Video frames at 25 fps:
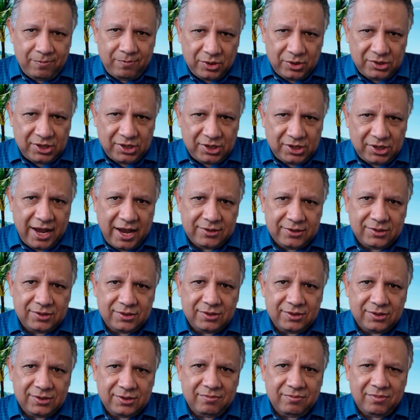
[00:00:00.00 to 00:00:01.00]
to
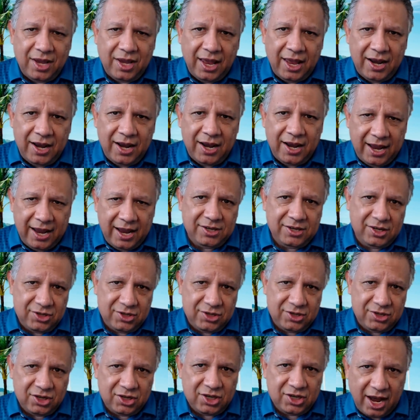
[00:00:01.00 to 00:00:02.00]
possess an
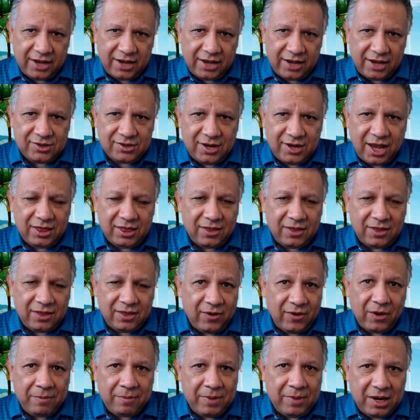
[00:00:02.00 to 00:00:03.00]
antigen test at the
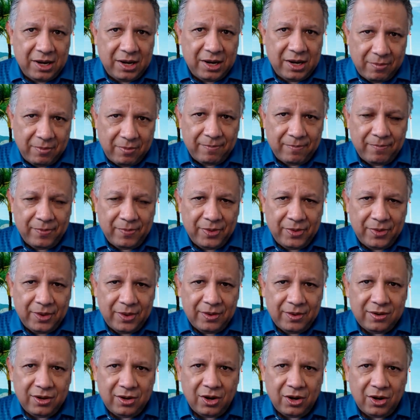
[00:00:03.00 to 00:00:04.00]
very minimum.
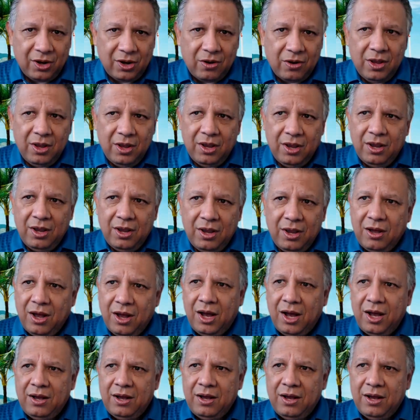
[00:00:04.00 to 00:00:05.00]
You know,
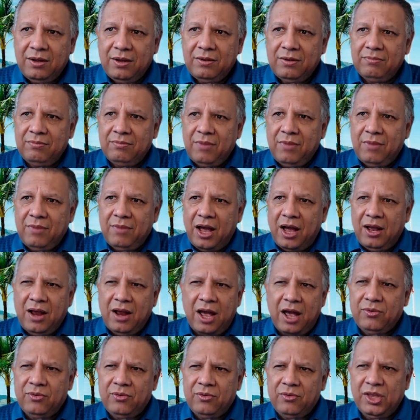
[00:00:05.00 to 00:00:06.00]
uh,
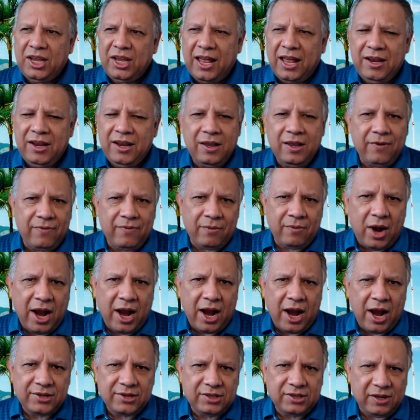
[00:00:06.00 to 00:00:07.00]
I don't think any of them
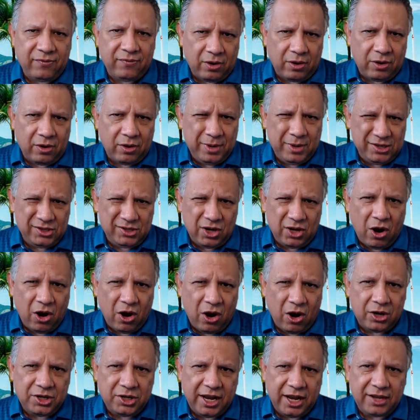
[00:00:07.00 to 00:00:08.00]
were asking for a P C
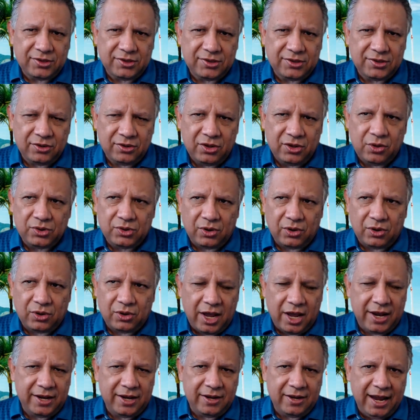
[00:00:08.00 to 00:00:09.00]
R test, and those are
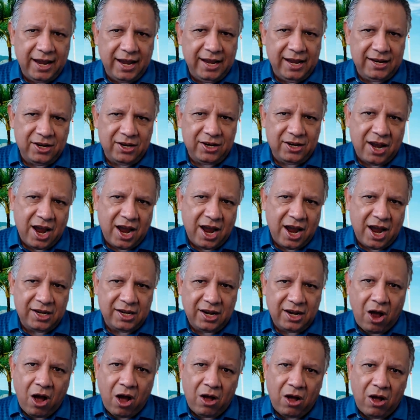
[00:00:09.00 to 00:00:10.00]
like eighty to
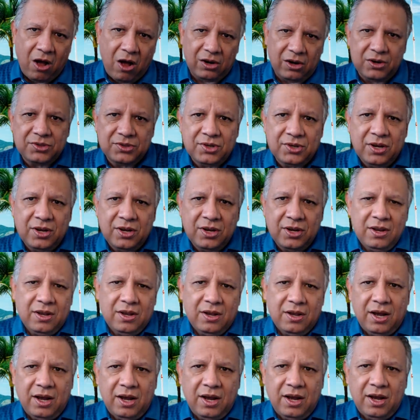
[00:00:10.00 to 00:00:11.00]
ninety dollars.
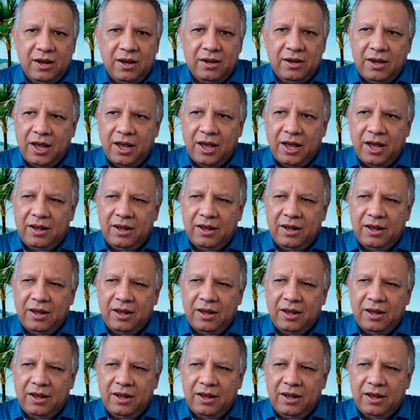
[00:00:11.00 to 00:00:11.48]
Uh,